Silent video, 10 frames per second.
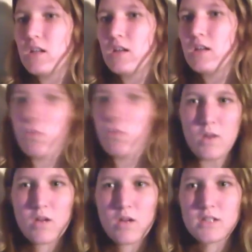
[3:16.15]
we don't
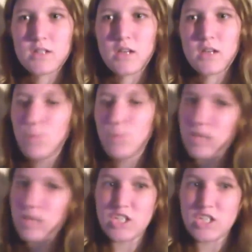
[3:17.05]
understand, we just
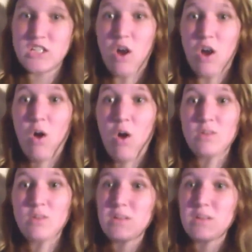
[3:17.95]
think he's old
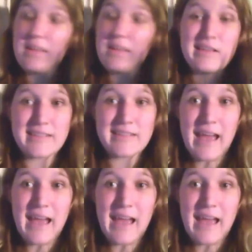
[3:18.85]
and we think he's gay.